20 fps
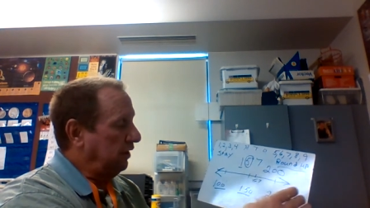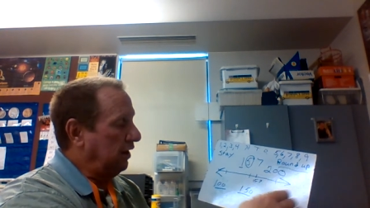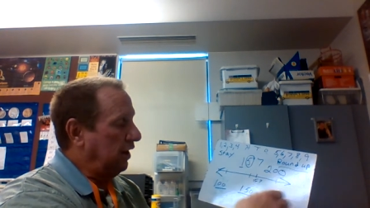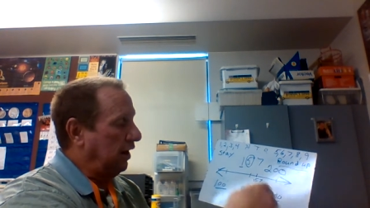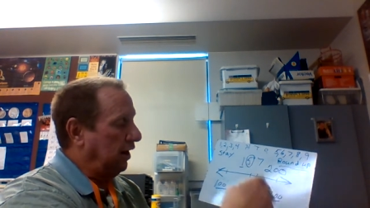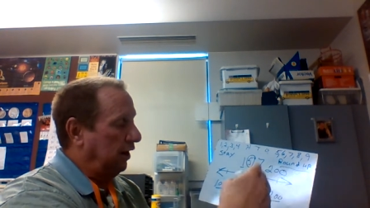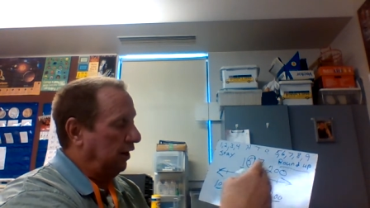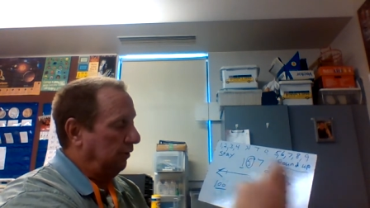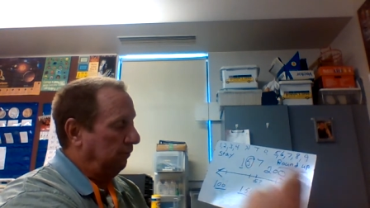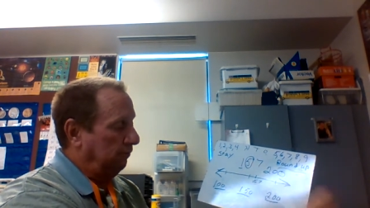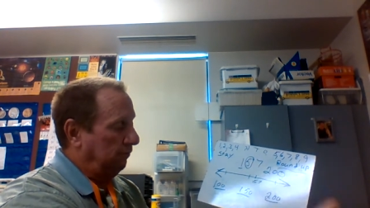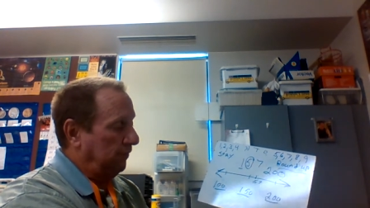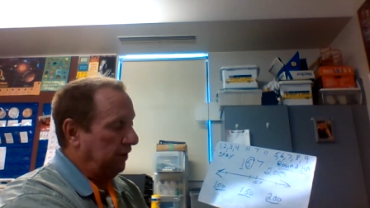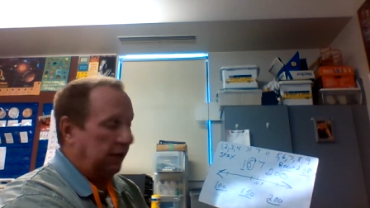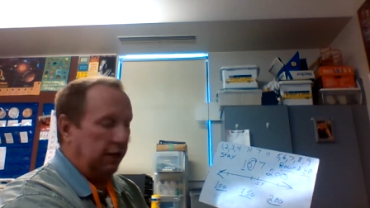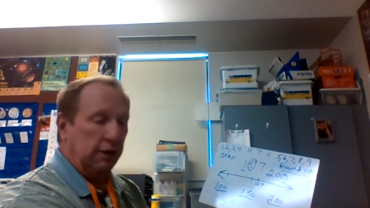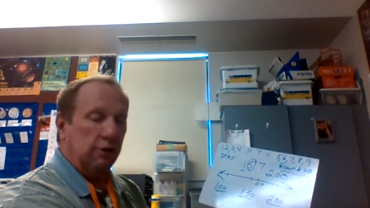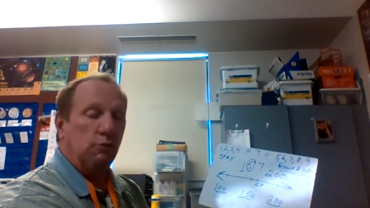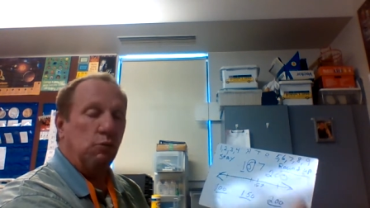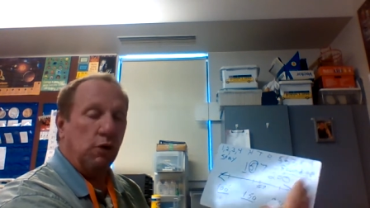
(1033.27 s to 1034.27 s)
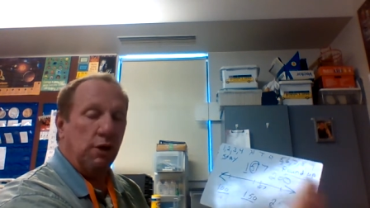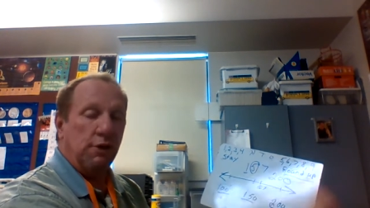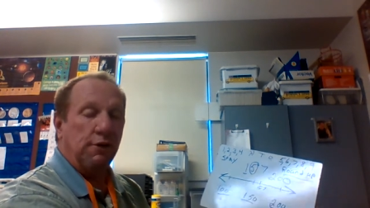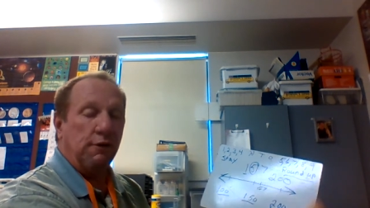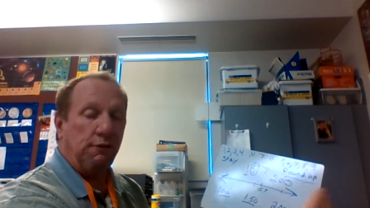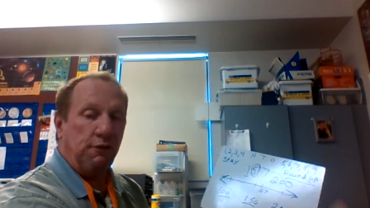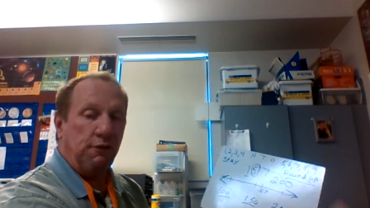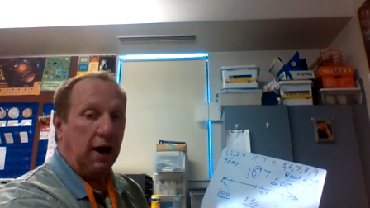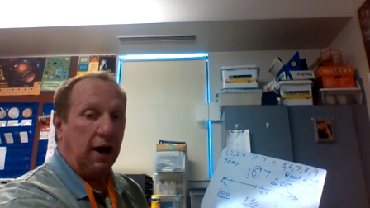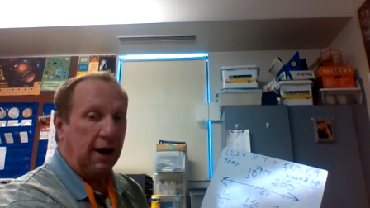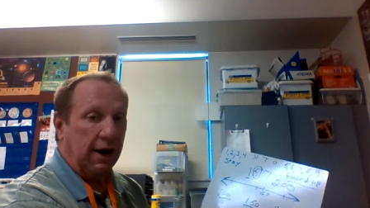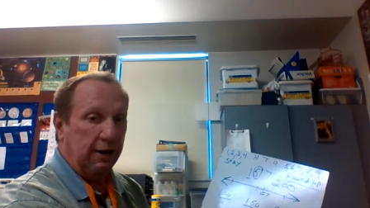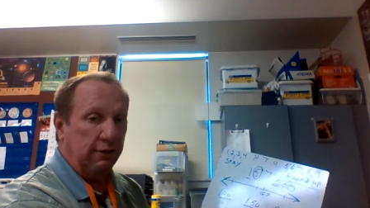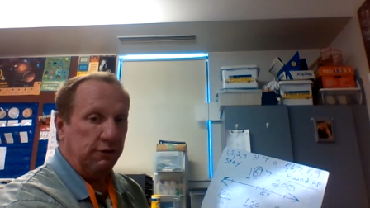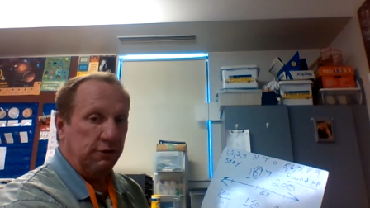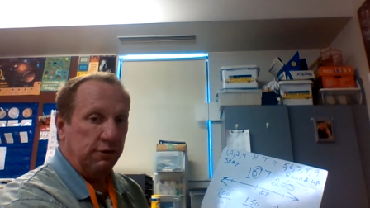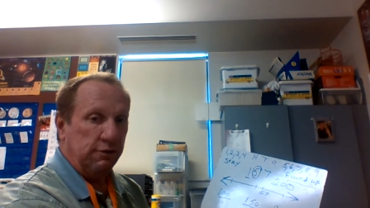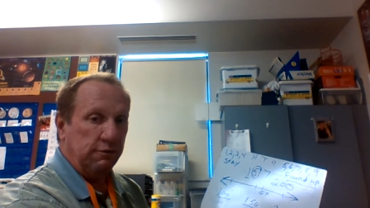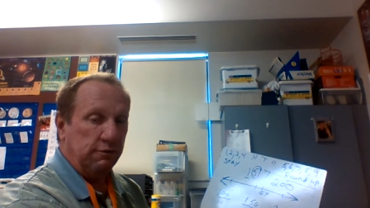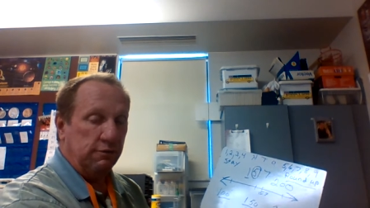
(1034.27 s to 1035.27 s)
um, end with a five.